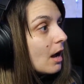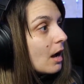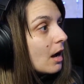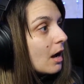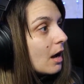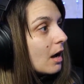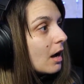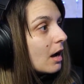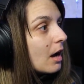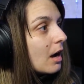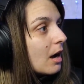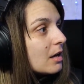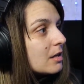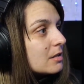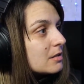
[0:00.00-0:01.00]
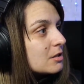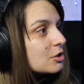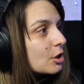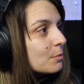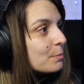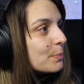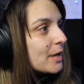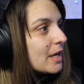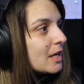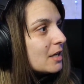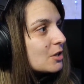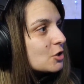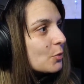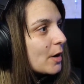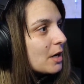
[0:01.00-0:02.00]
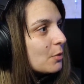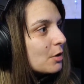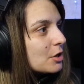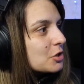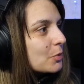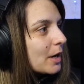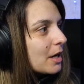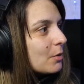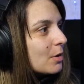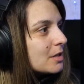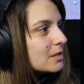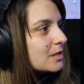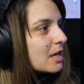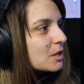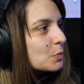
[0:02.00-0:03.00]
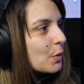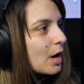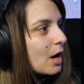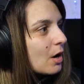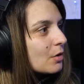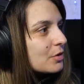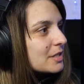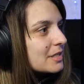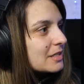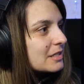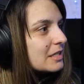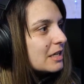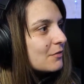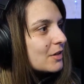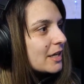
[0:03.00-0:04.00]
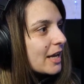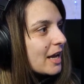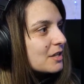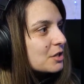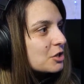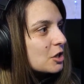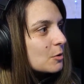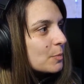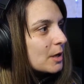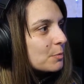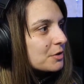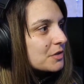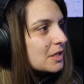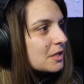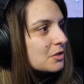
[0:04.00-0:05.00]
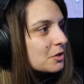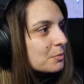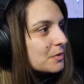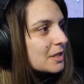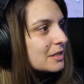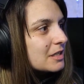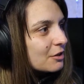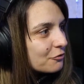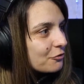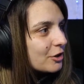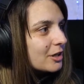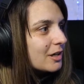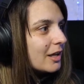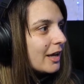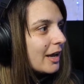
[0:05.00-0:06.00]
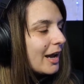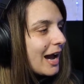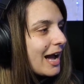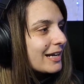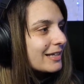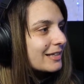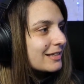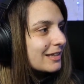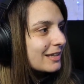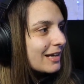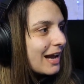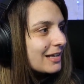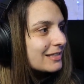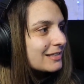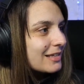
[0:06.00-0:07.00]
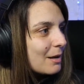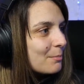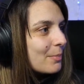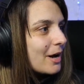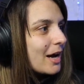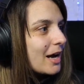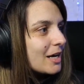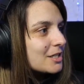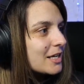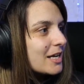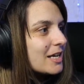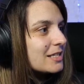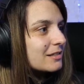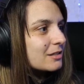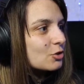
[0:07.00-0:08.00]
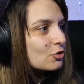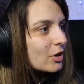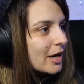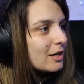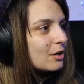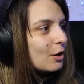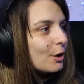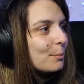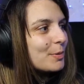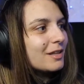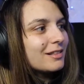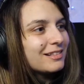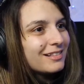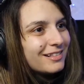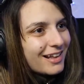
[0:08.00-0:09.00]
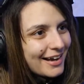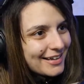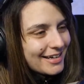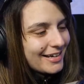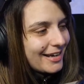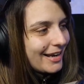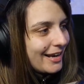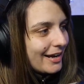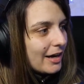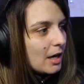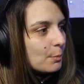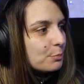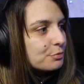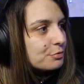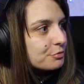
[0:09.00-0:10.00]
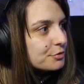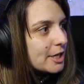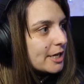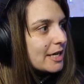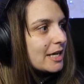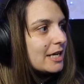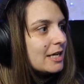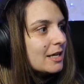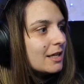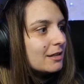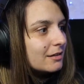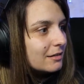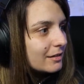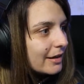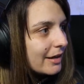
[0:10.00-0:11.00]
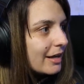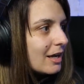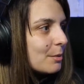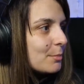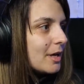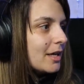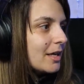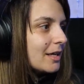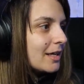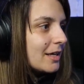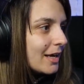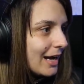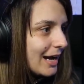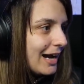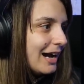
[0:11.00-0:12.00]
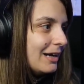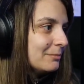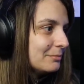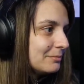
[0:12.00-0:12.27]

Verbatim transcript: Stumpy2121 says, whoa, this isn't even a case of two people seeing something differently. Kat Tenbarge is straight up lying here. Pretty lame cat.